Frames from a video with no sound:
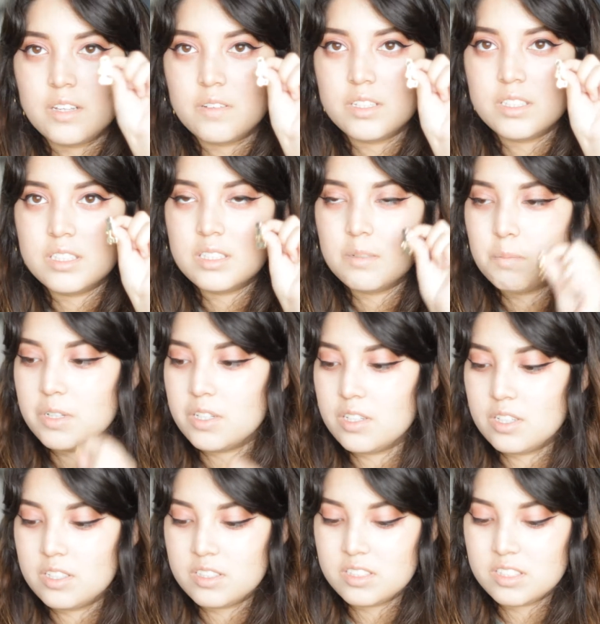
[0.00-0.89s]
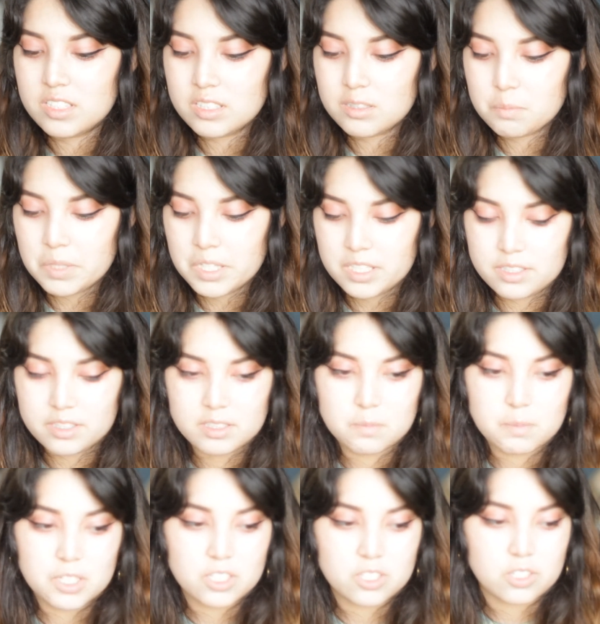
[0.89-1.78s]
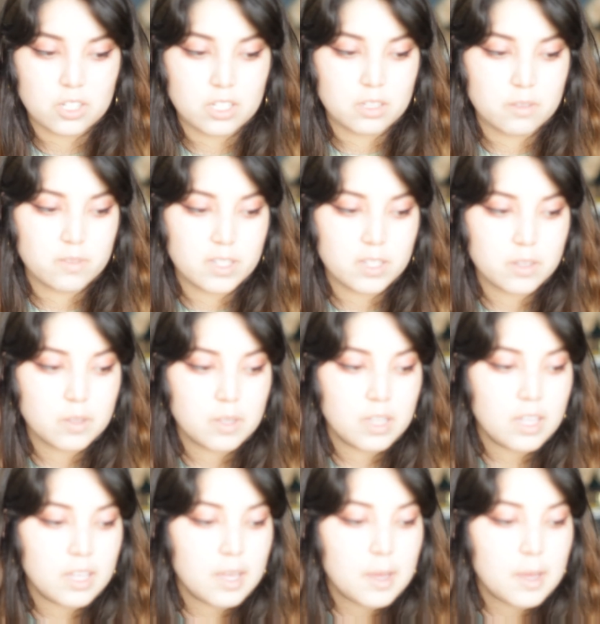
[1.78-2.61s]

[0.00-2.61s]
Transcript: anyways, but it's these pins by Charlavail.